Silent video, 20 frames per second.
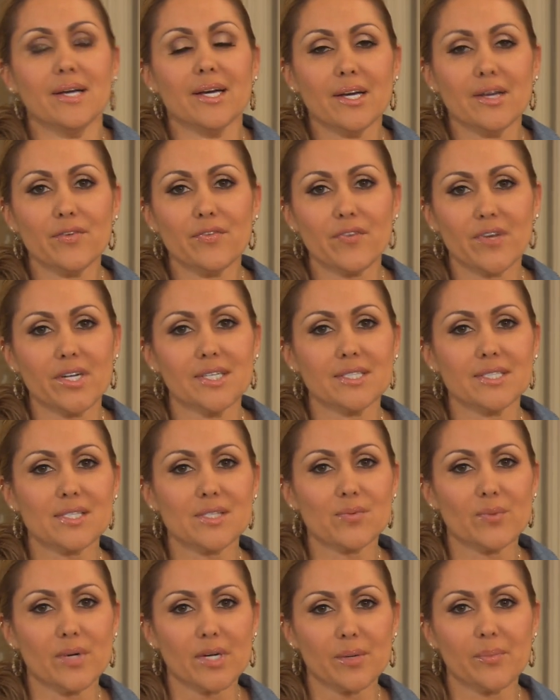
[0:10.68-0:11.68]
Hey
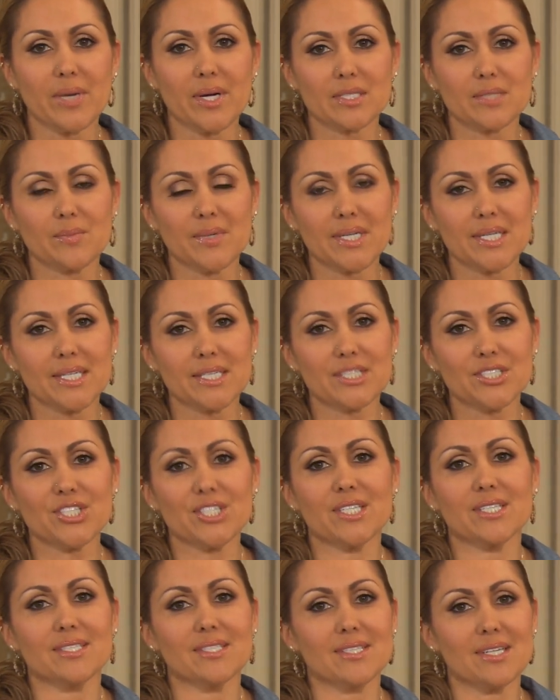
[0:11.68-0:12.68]
friends, welcome back to my
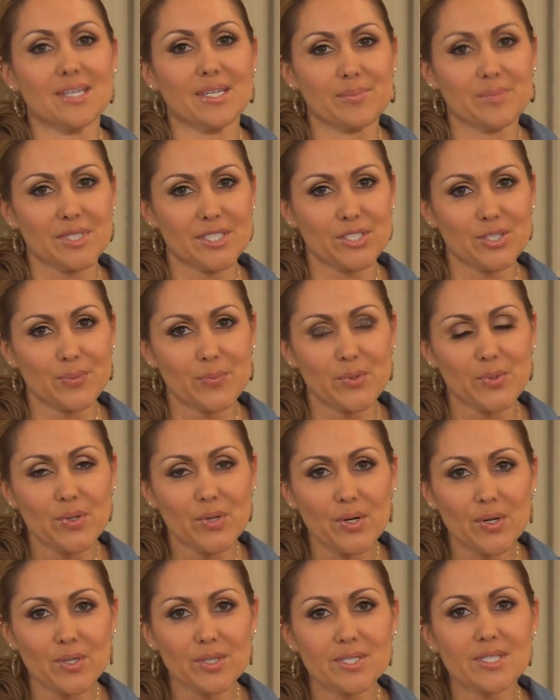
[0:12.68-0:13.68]
kitchen. I'm Deidre
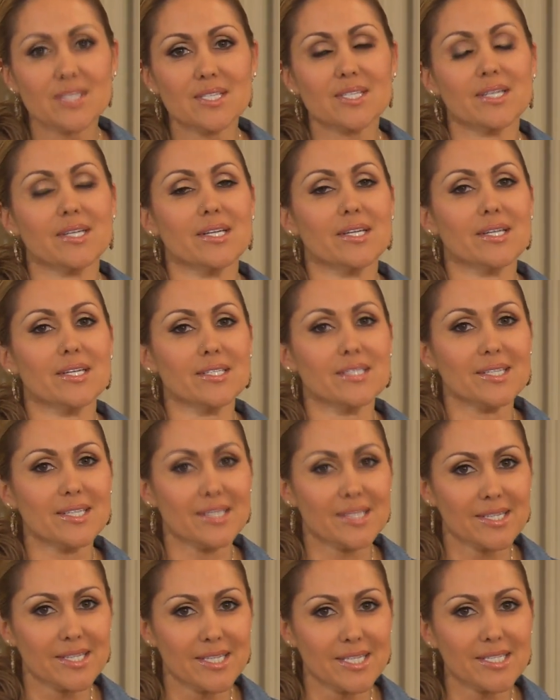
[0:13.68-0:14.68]
Pujols, and
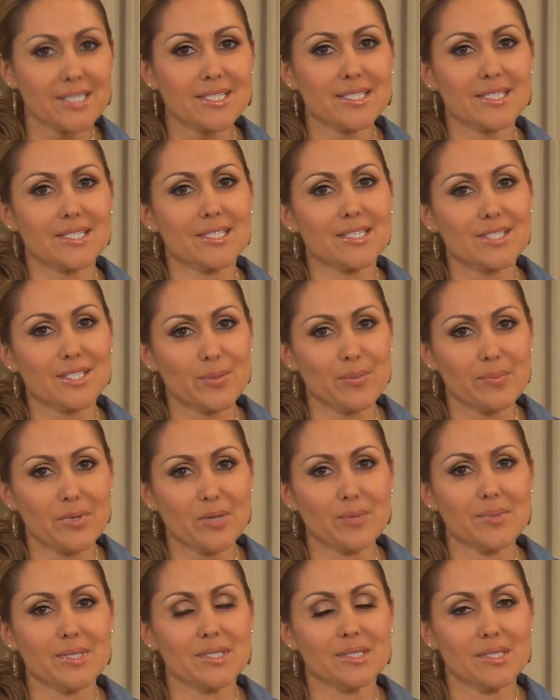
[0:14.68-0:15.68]
this is a
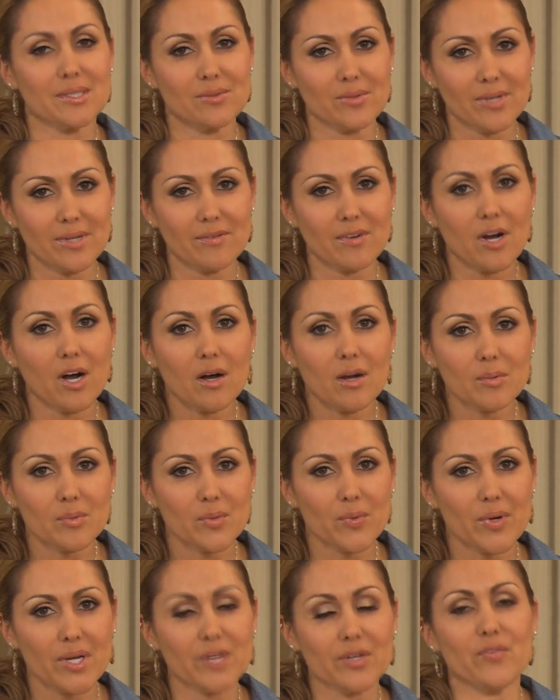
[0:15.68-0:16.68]
moment we have all
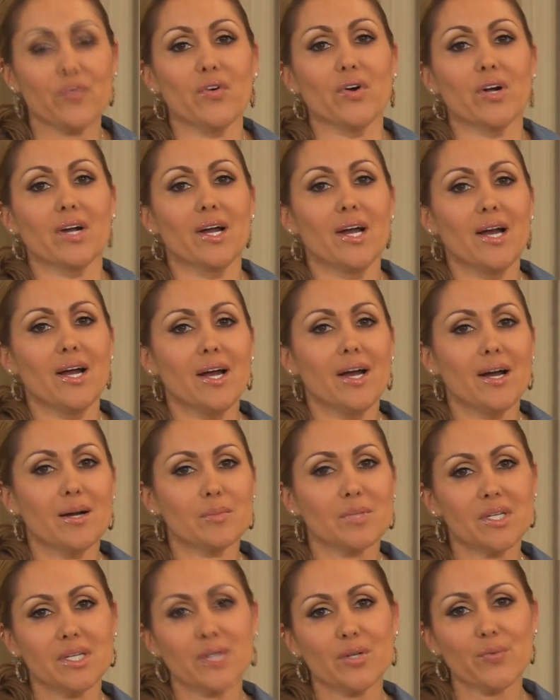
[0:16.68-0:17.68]
been waiting for. I'm
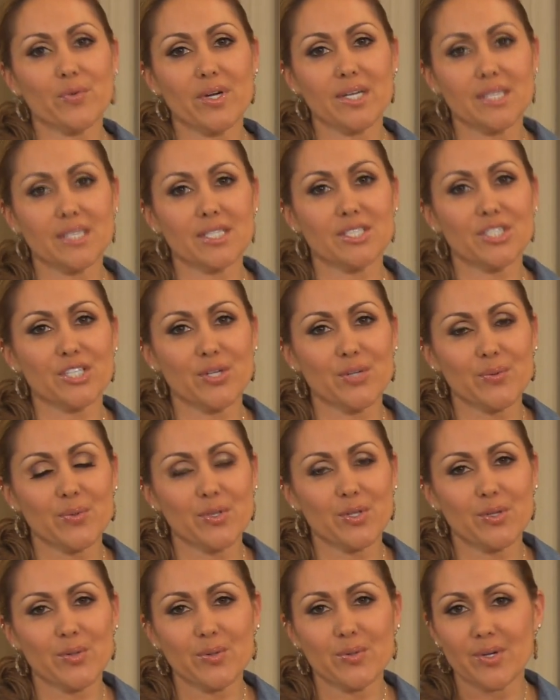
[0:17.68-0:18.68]
getting ready to share
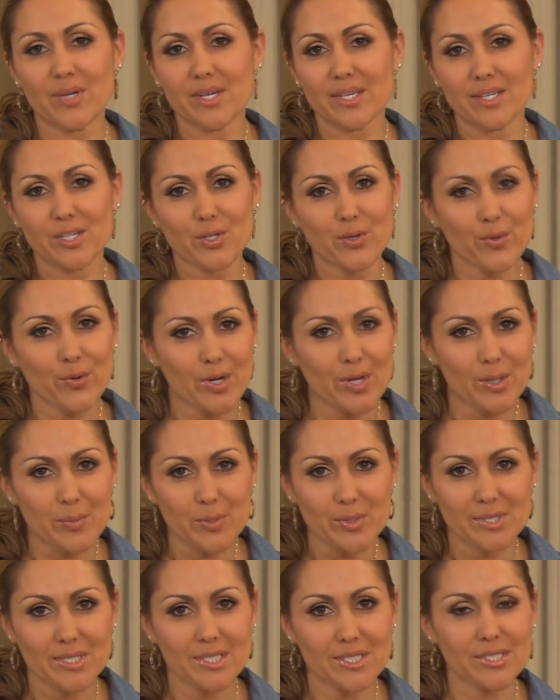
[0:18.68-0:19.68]
with you an
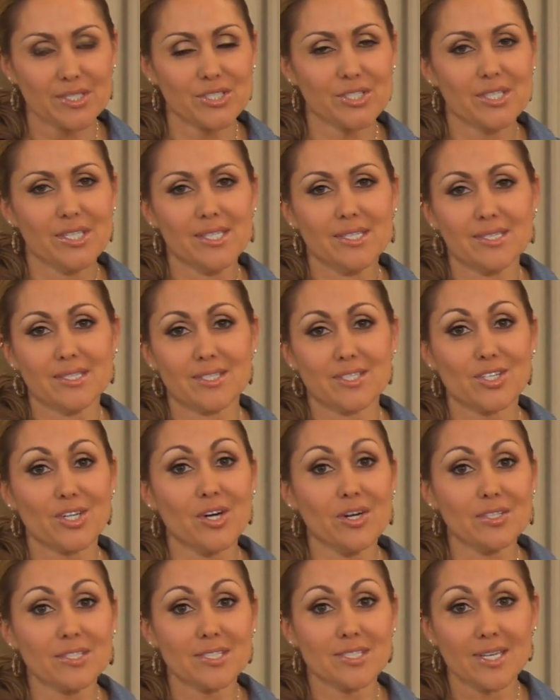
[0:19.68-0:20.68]
incredible dish. It's
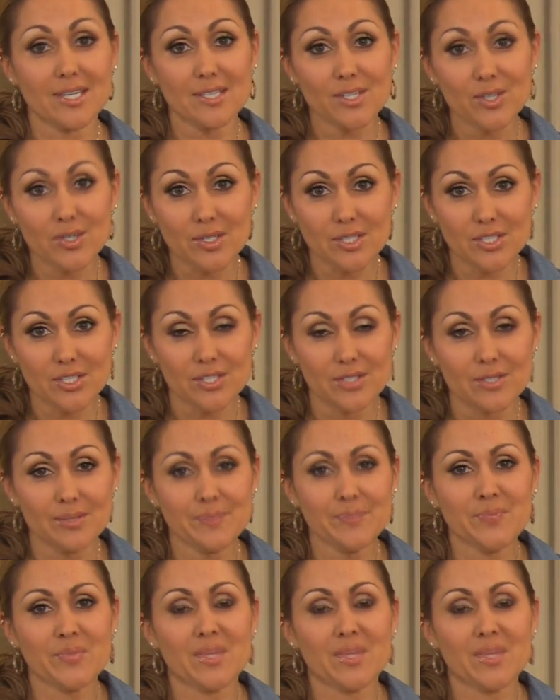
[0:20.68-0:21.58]
called Sancocho.